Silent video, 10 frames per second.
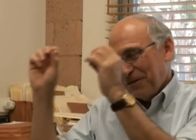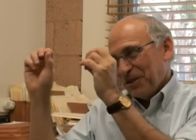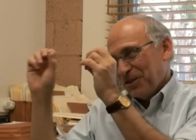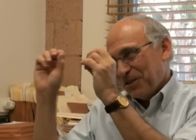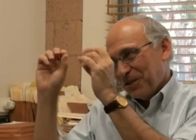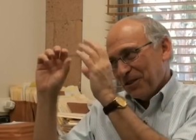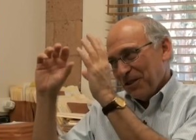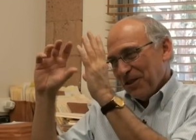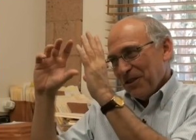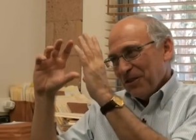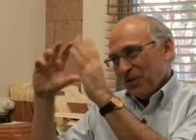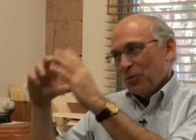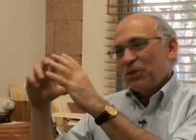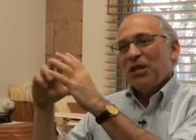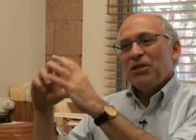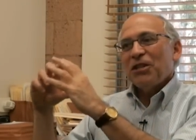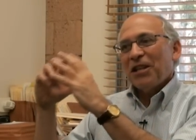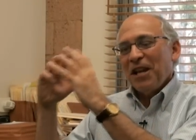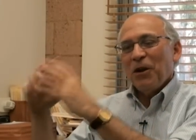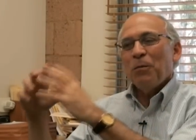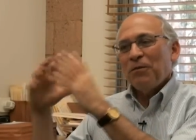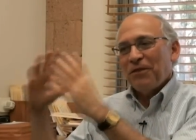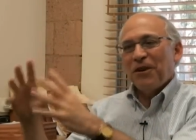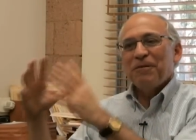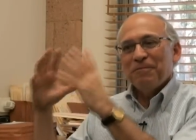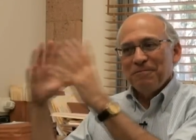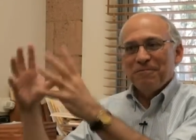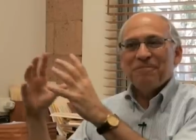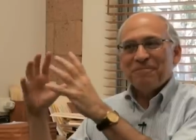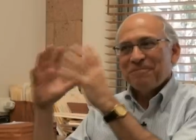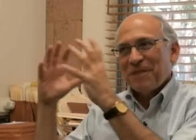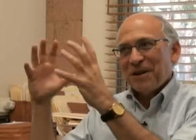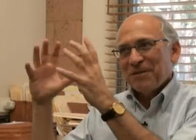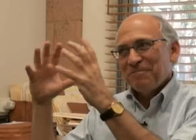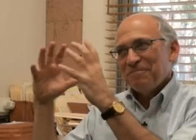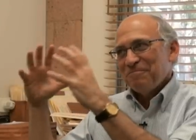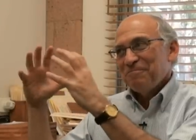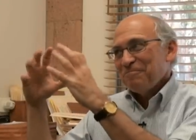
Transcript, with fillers: of just strategic help from um,